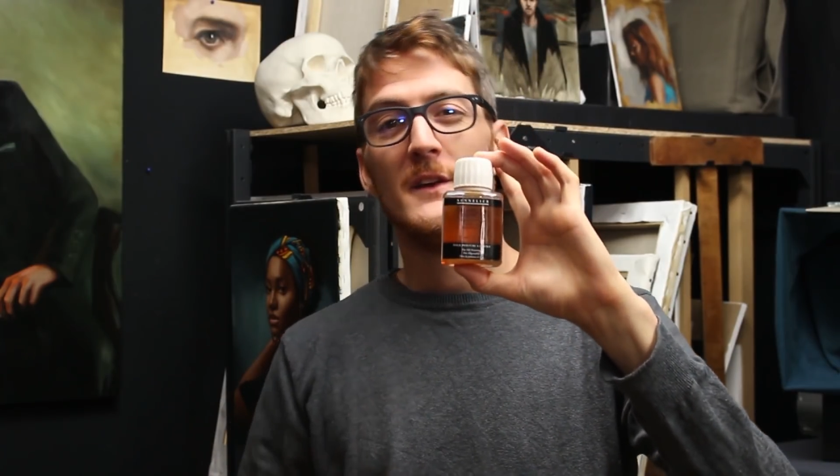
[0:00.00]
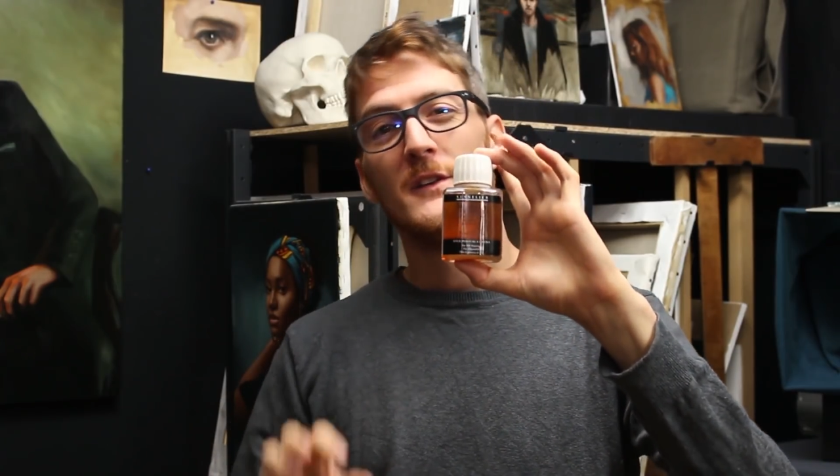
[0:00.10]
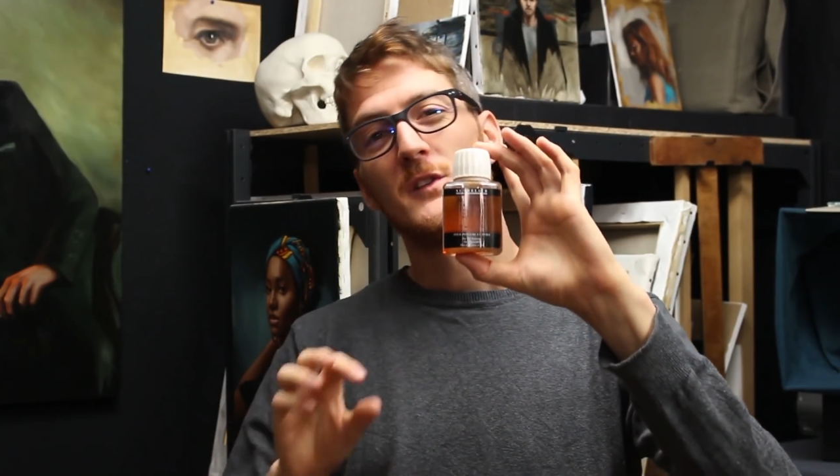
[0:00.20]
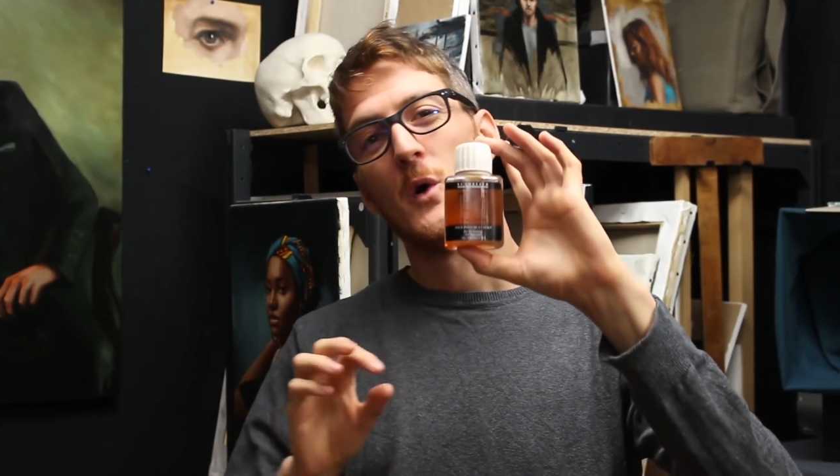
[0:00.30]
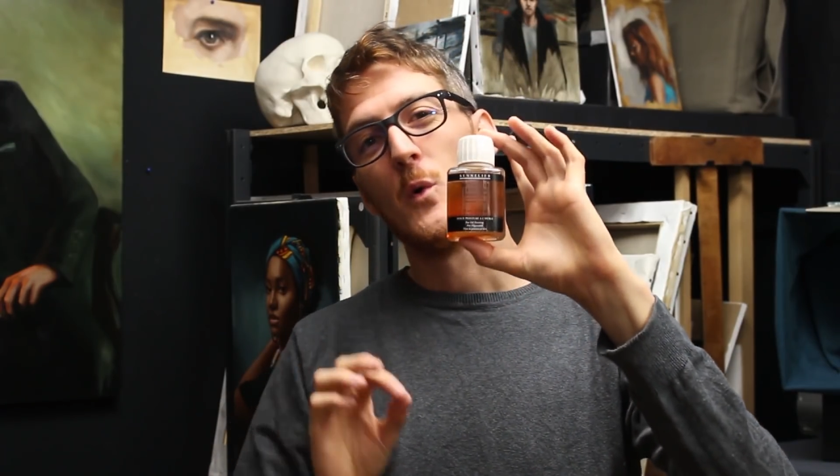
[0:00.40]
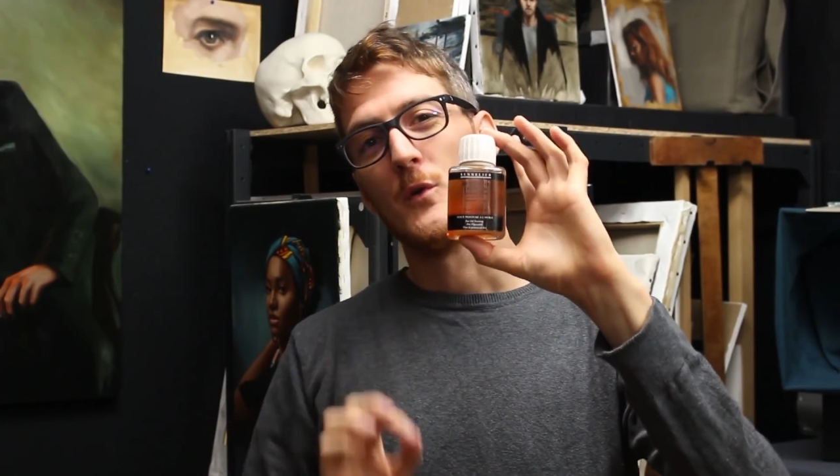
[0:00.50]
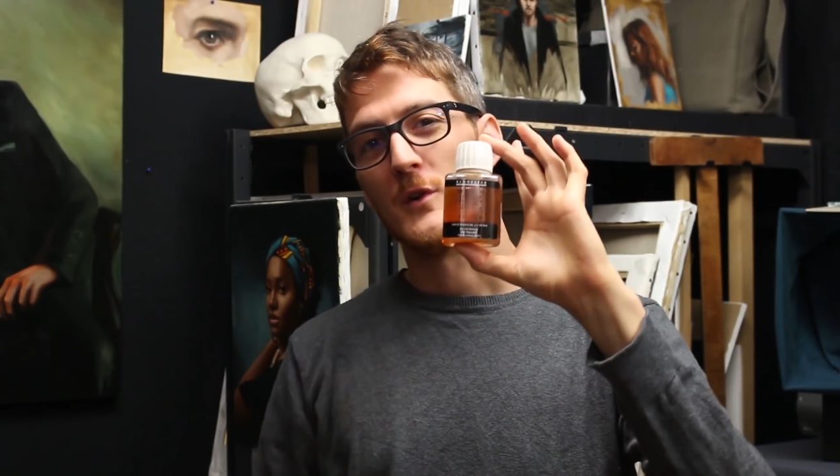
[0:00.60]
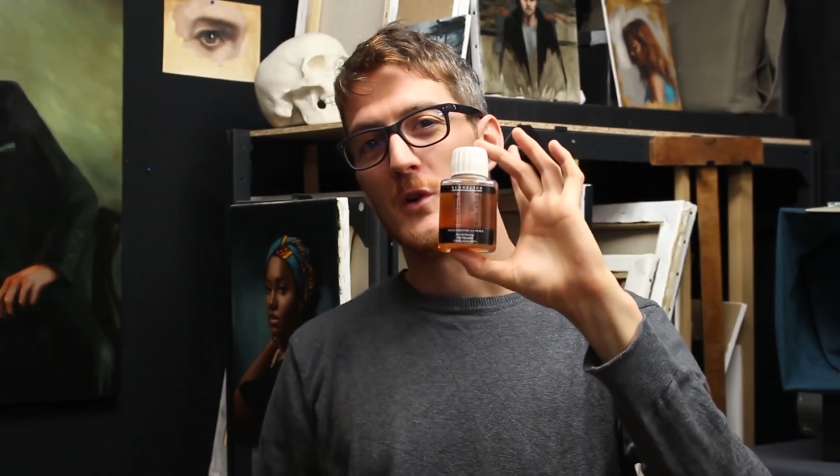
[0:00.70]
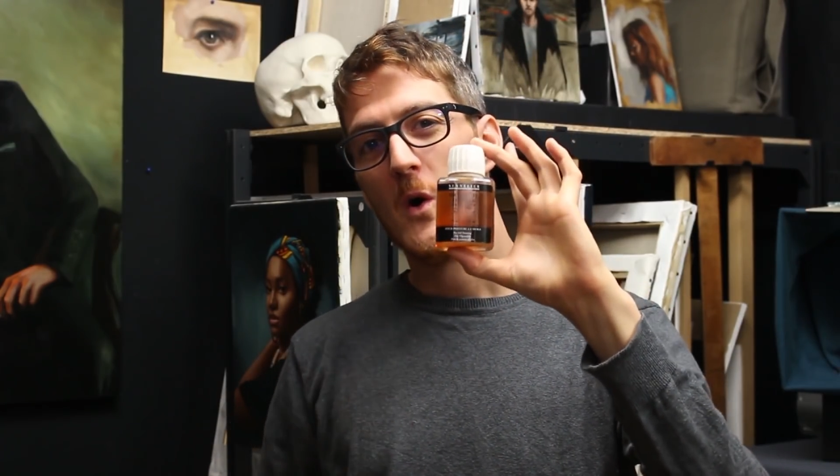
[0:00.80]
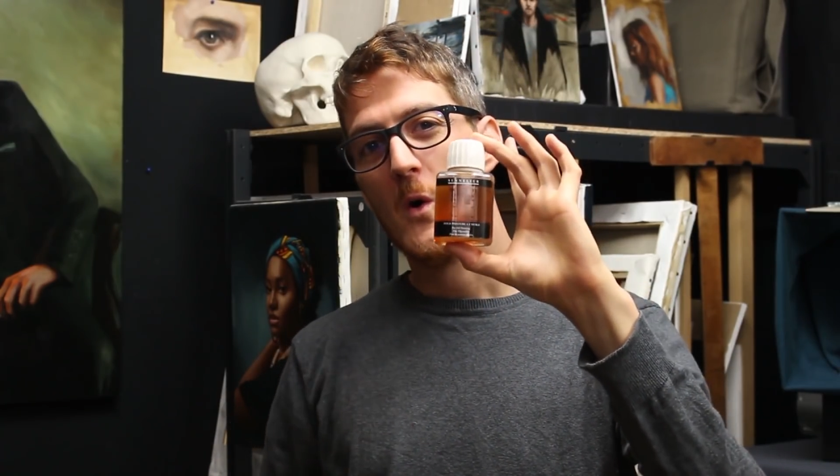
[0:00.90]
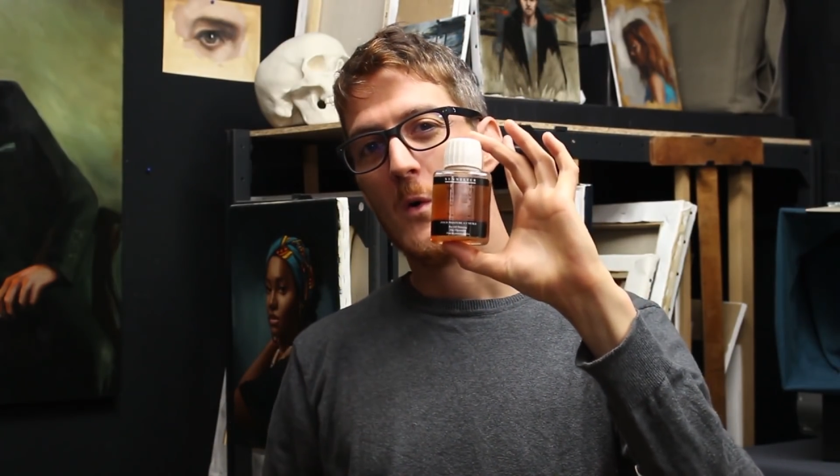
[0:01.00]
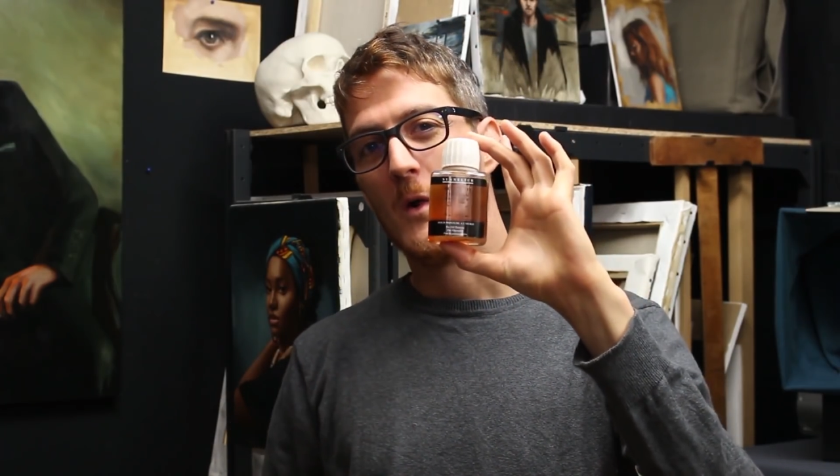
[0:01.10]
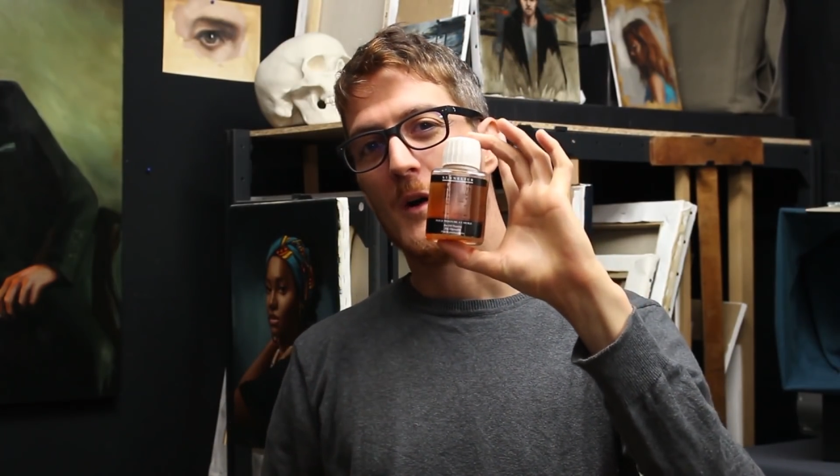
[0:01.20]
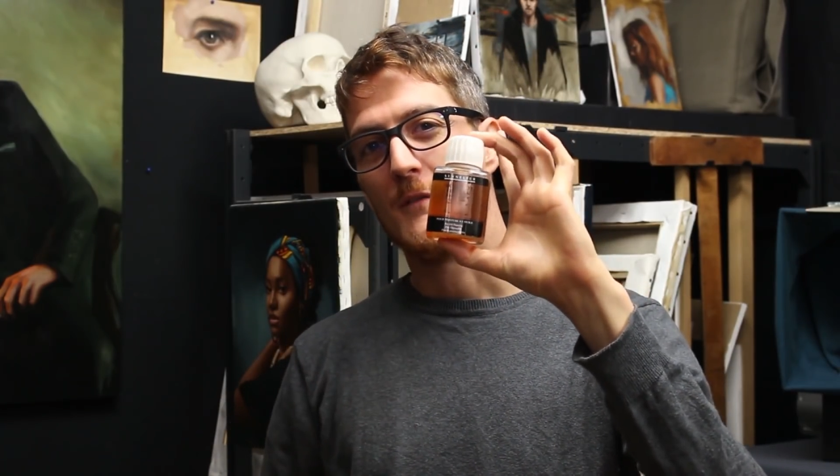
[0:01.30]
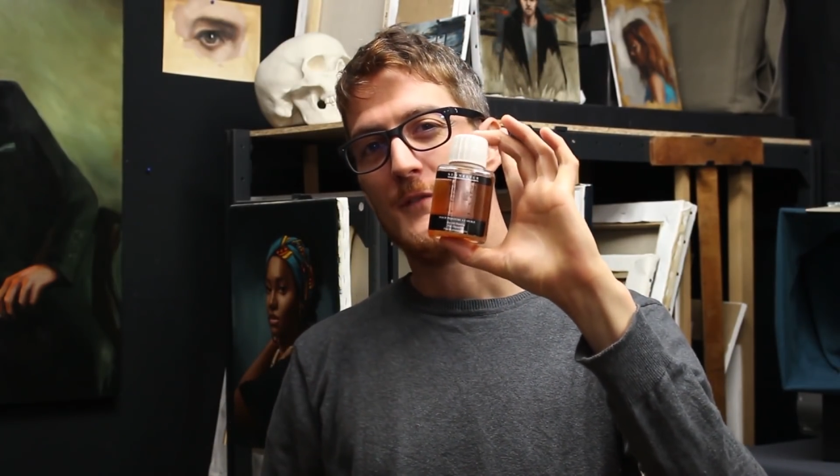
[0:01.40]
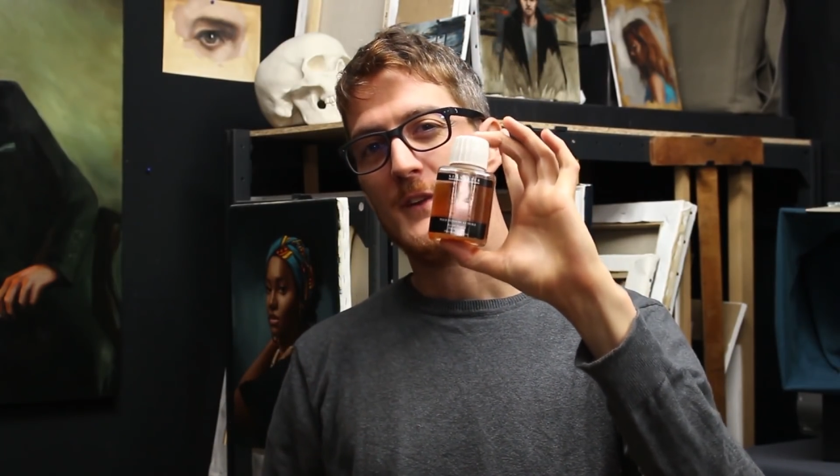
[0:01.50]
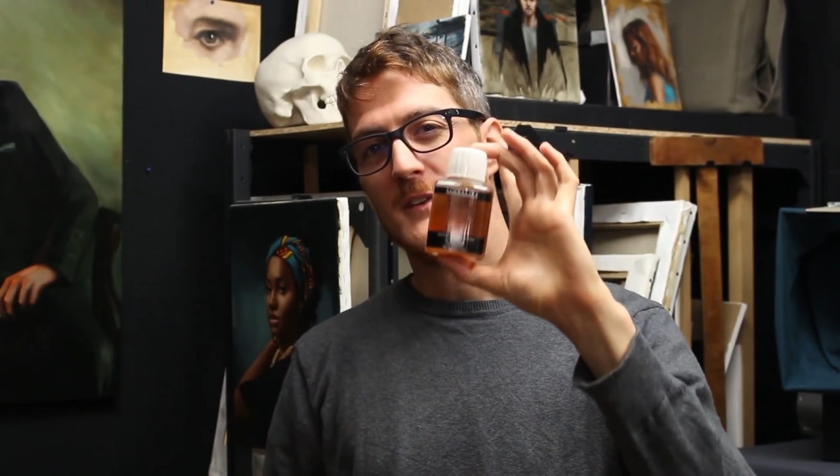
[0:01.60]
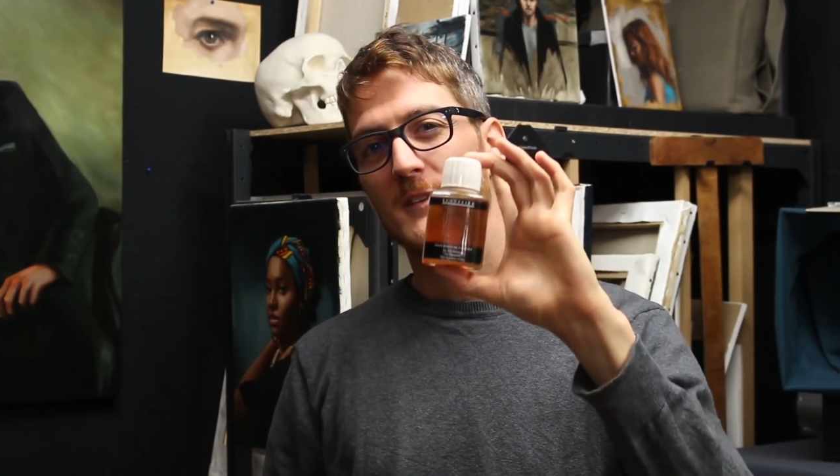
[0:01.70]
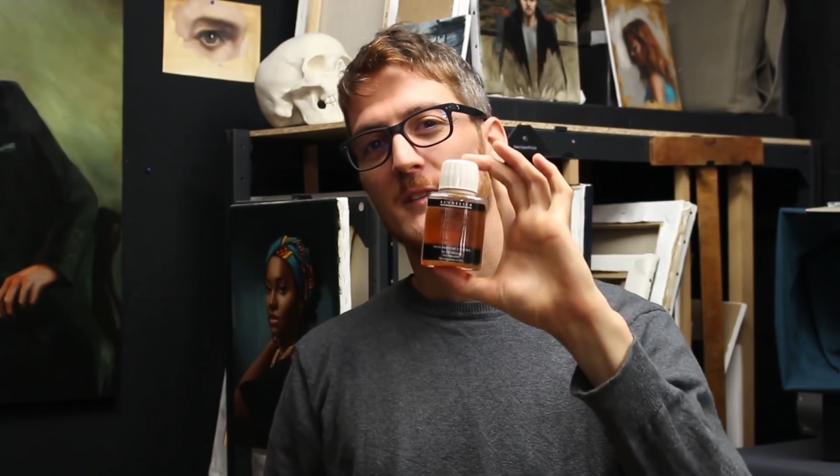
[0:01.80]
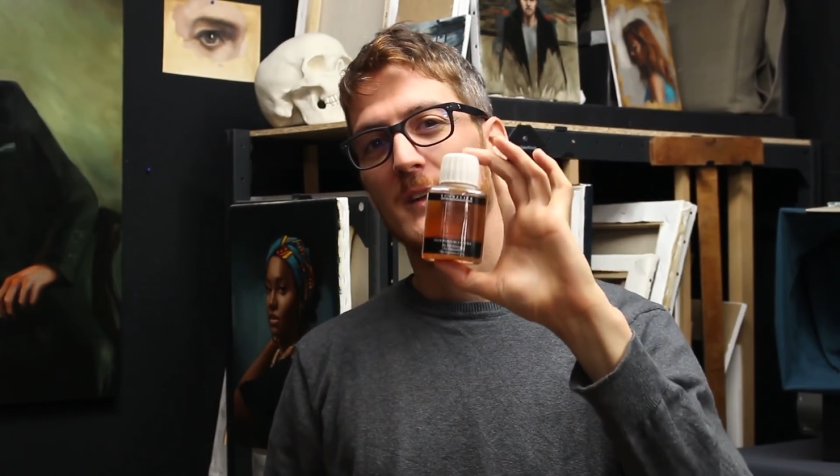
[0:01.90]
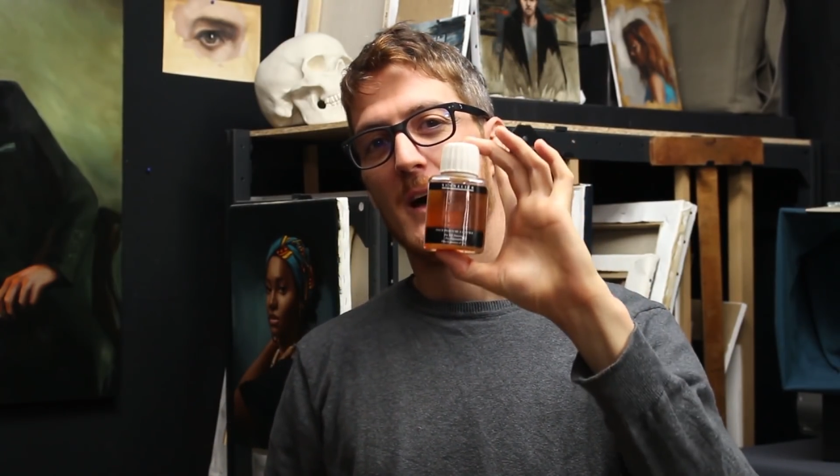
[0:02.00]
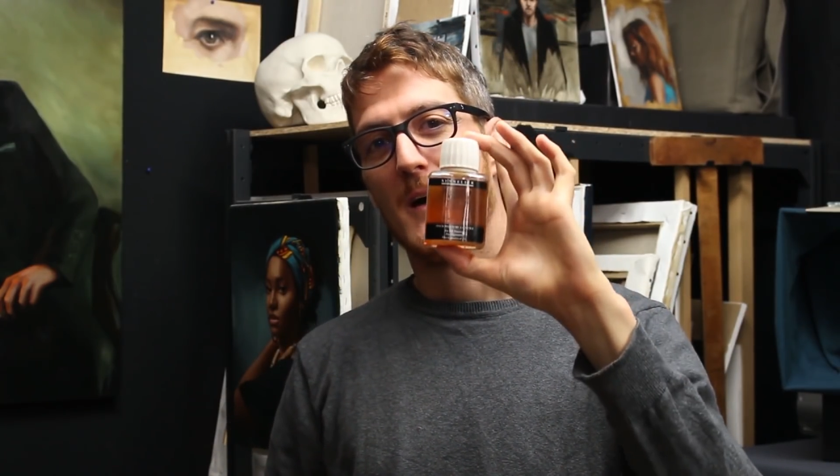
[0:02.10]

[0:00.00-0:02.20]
so the goal of this